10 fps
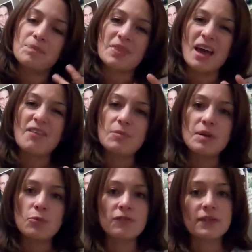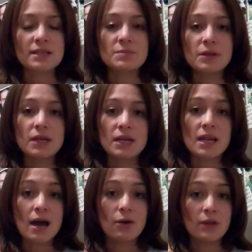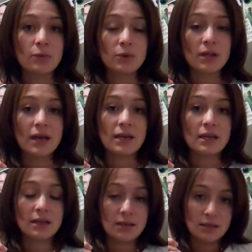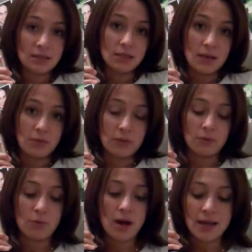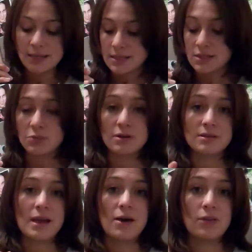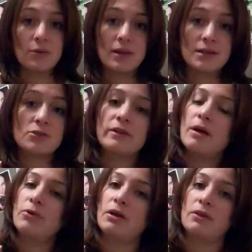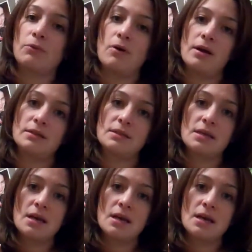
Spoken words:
have a bit more flexibility in how they would like to label their wines, as well as how they would like to elaborate their wines.